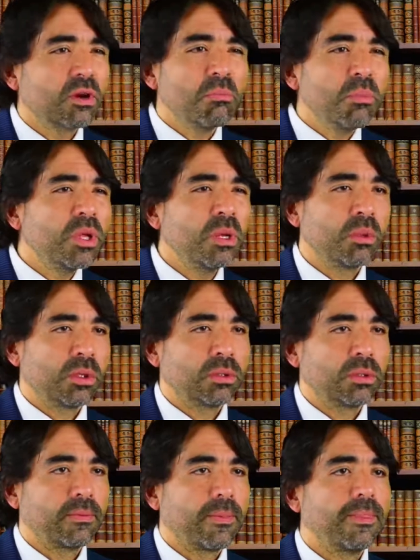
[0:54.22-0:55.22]
are
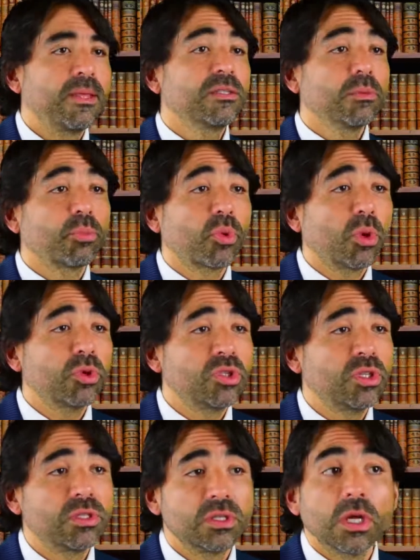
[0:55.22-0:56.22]
minimal. This
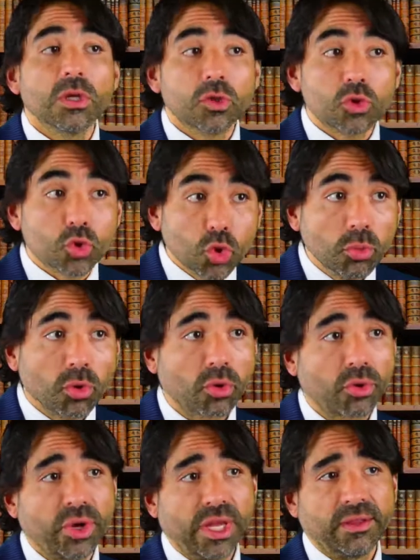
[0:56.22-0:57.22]
approach is
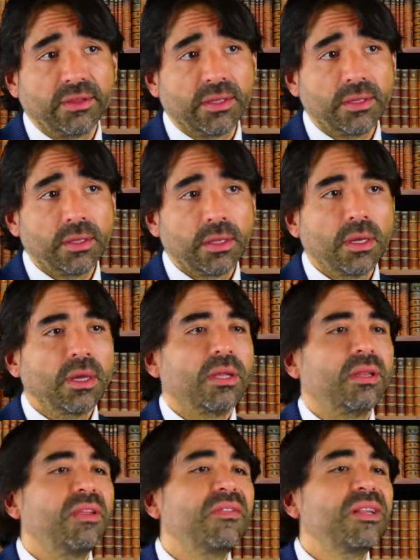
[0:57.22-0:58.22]
tumor-oriented,
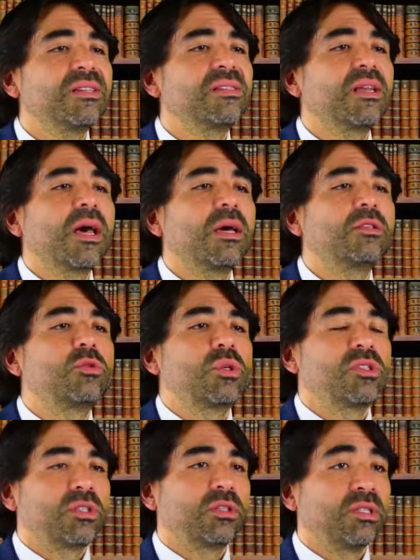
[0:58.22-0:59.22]
leaving aside to
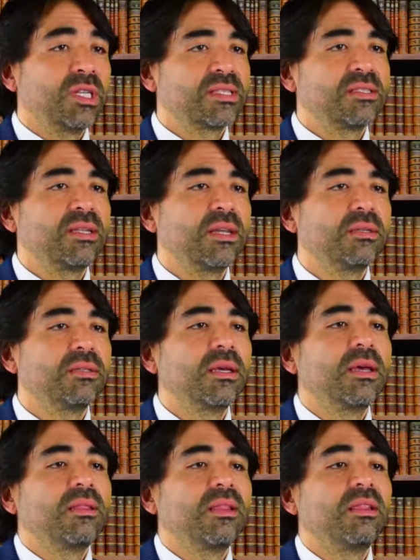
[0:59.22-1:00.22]
a certain extent
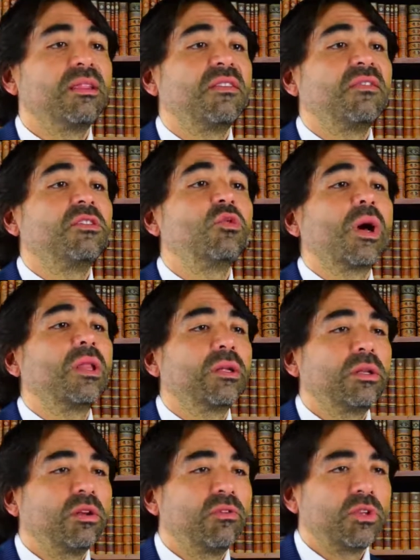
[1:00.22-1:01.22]
the
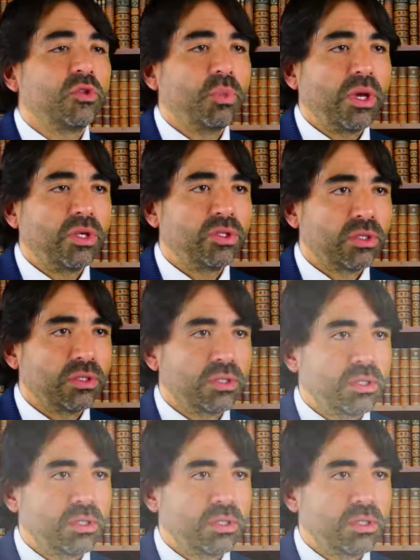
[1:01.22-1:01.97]
individuality of each patient.